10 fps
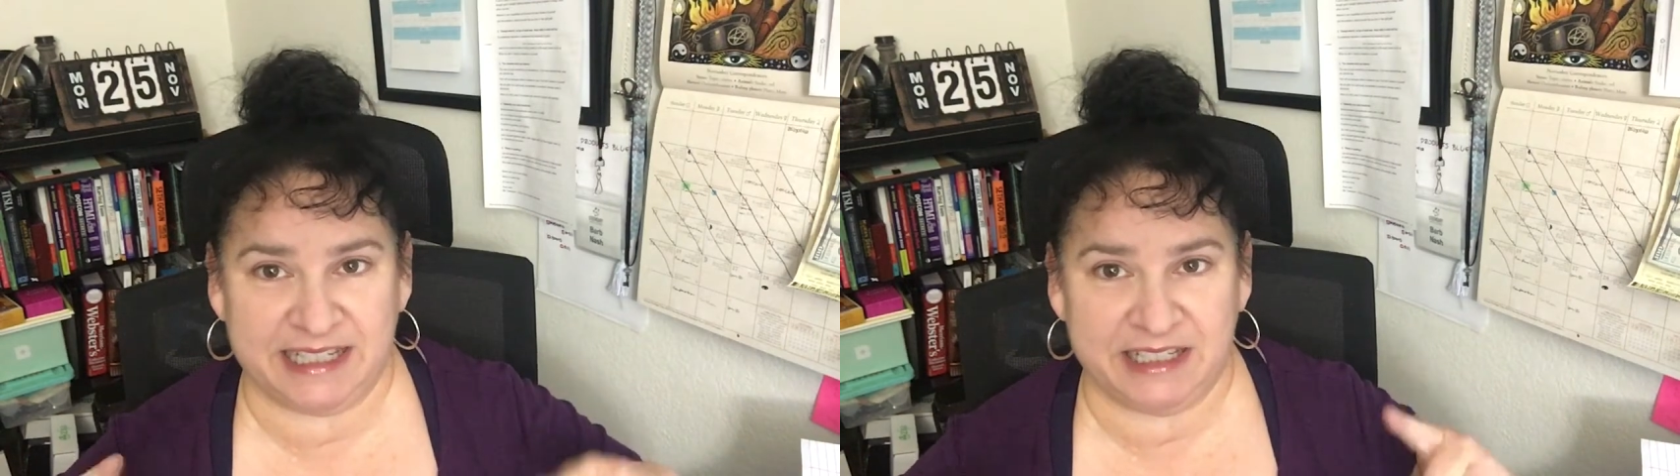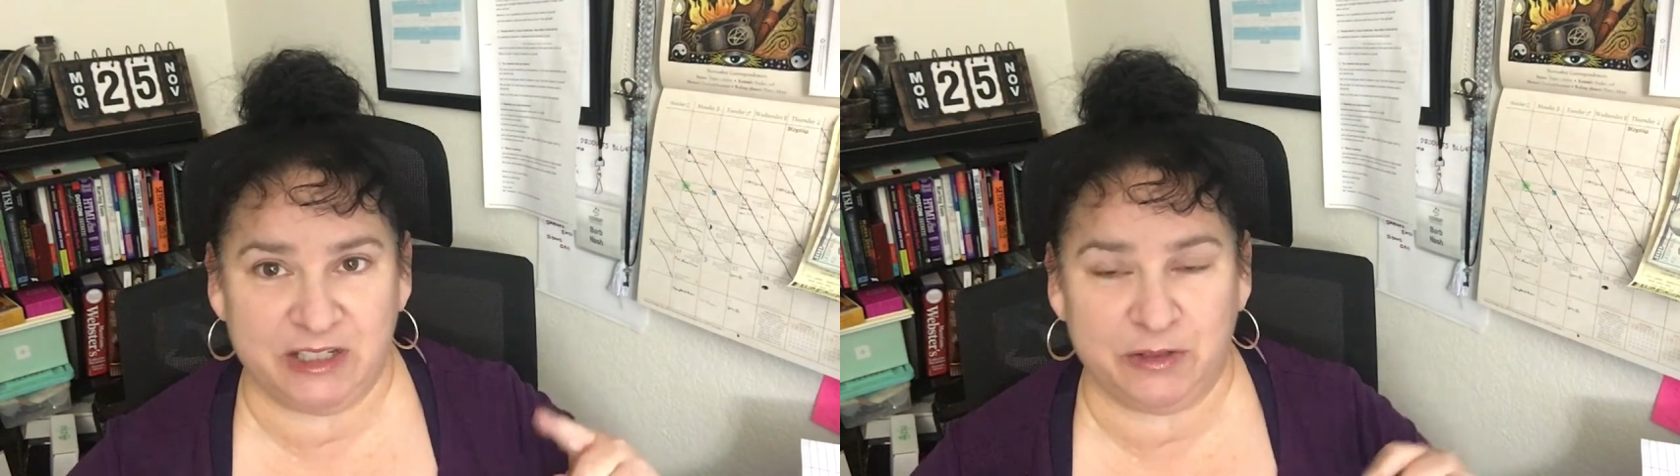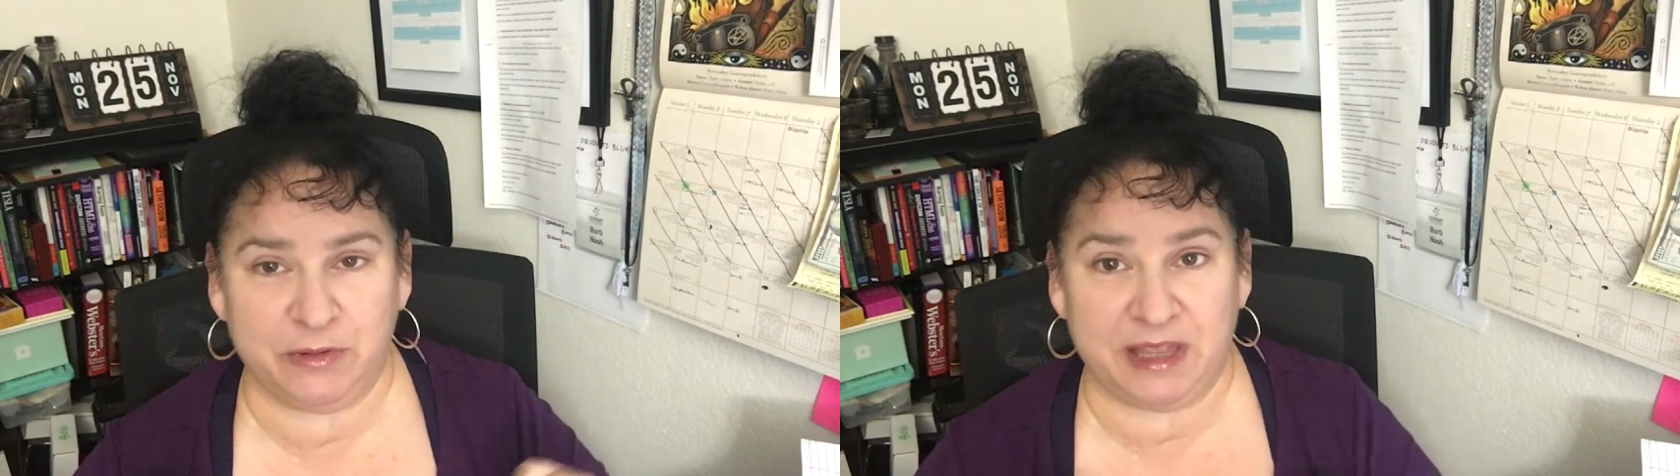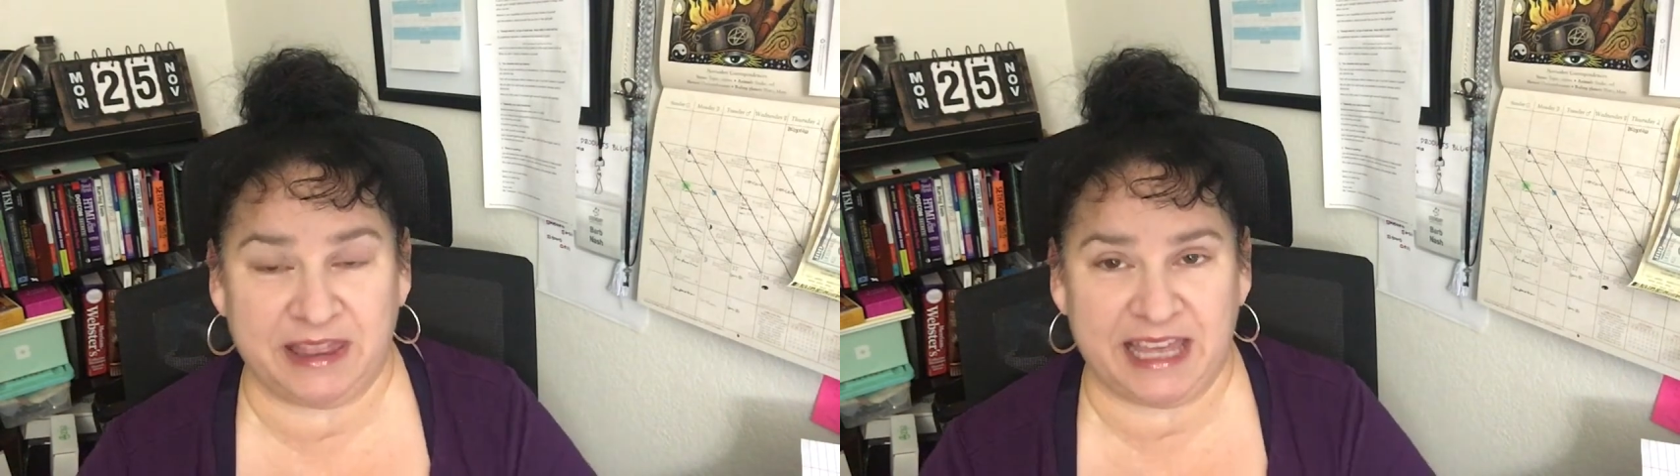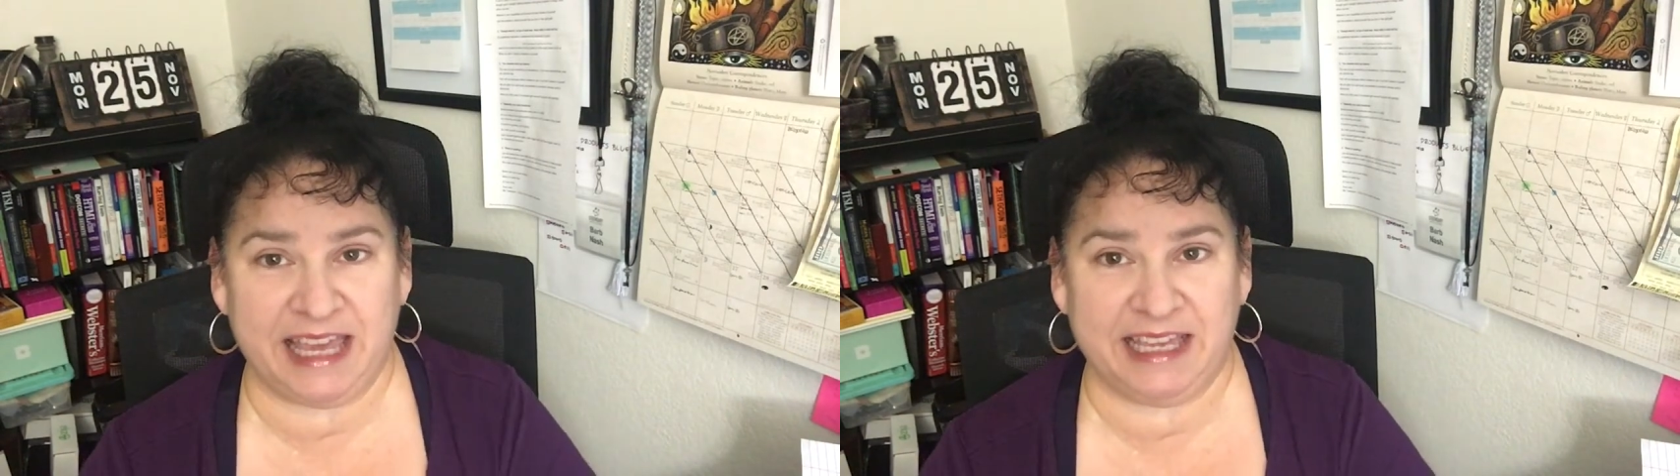into the
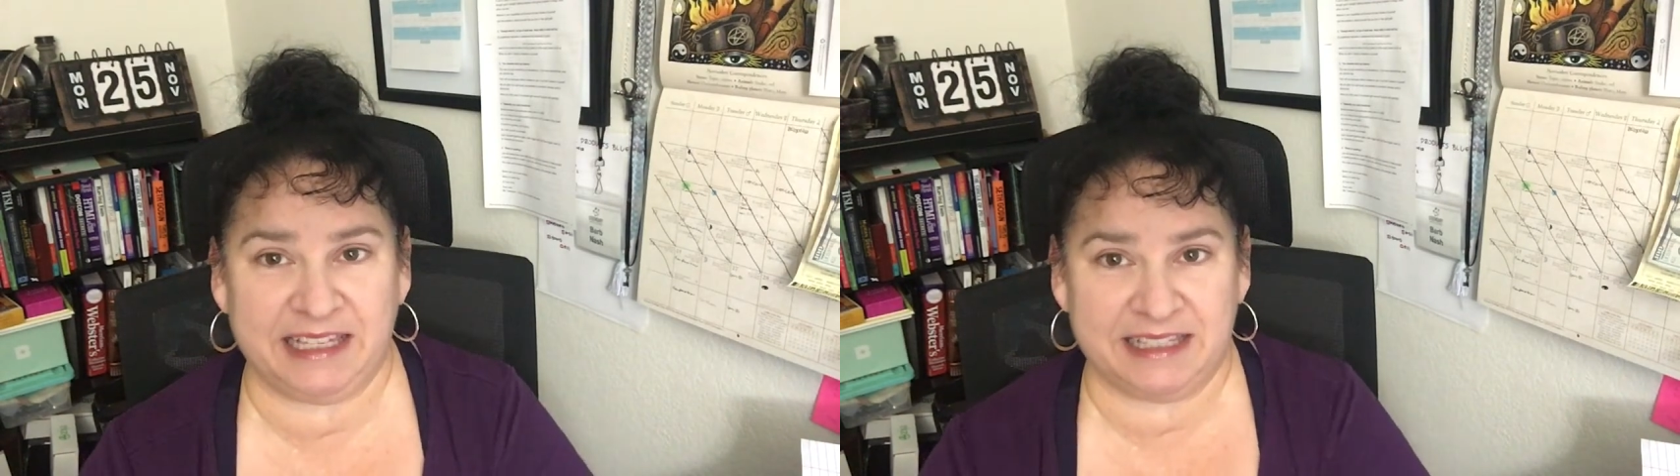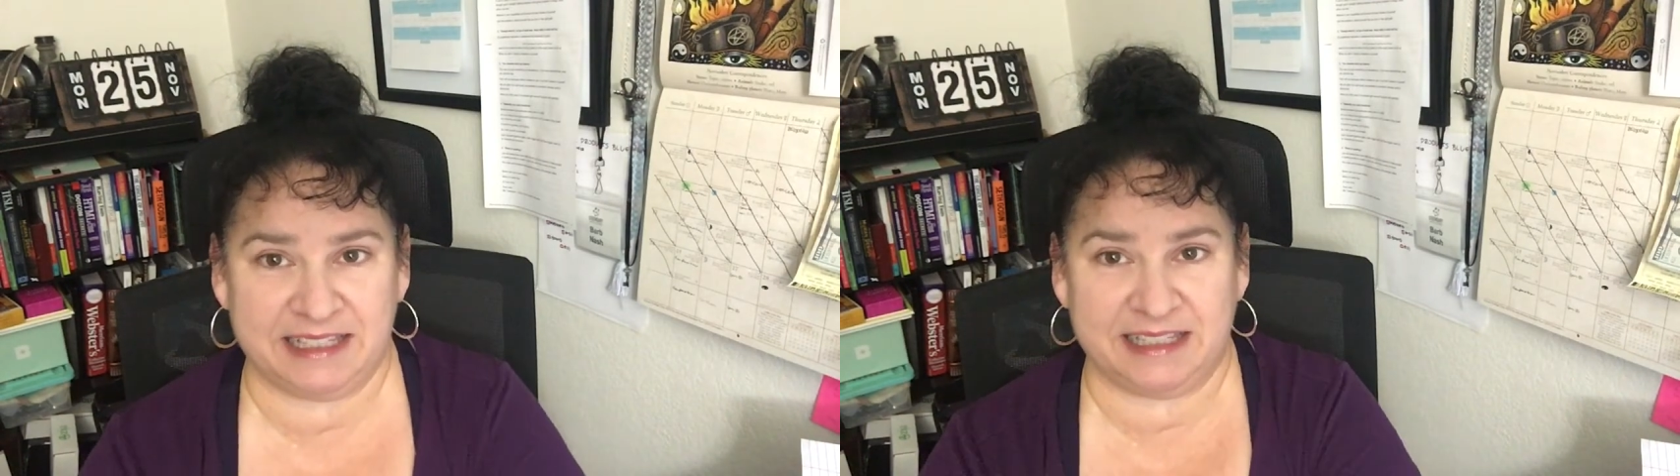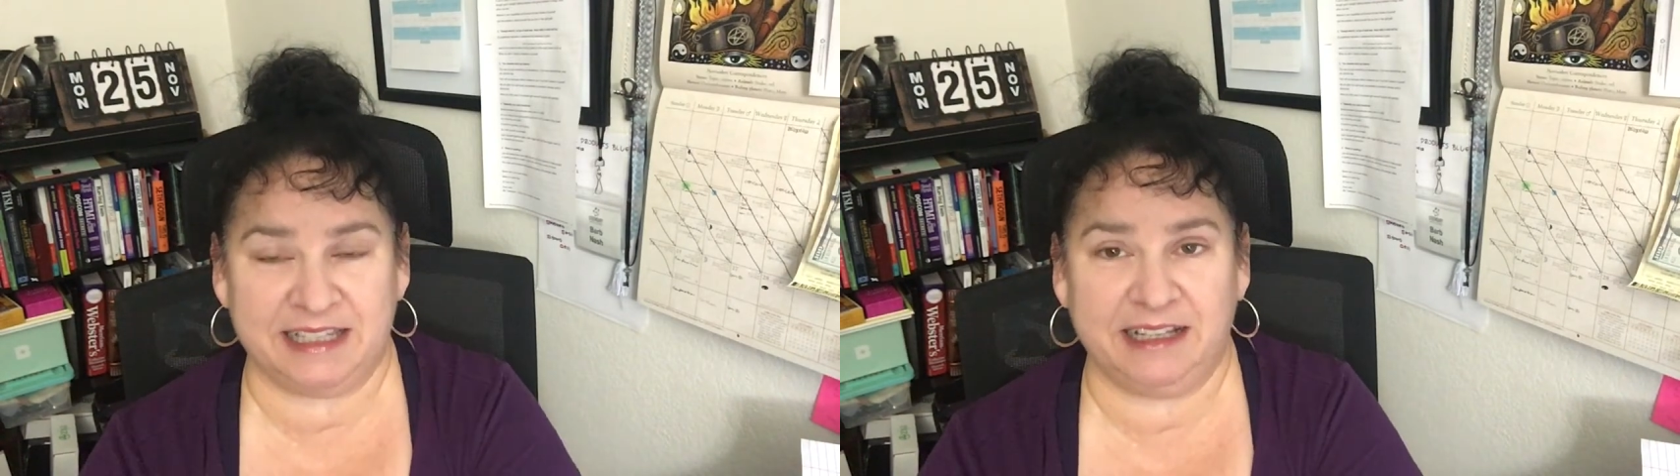things